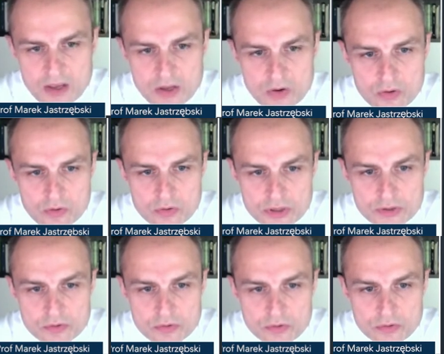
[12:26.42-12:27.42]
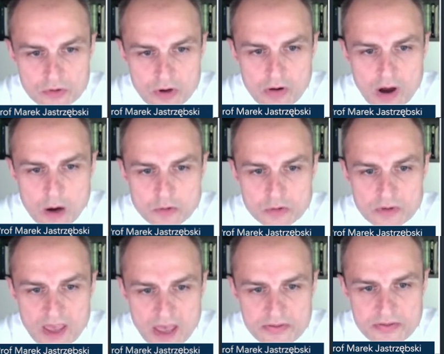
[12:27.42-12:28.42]
You need to know how
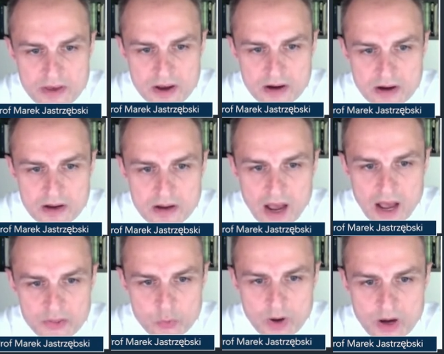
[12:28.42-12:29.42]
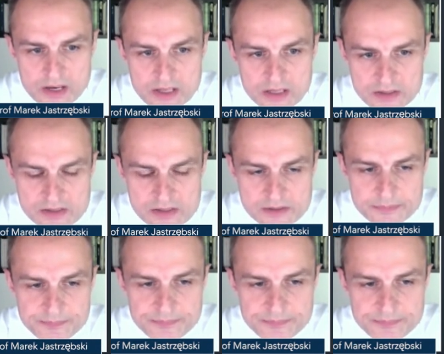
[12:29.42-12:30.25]
to get there and where it is.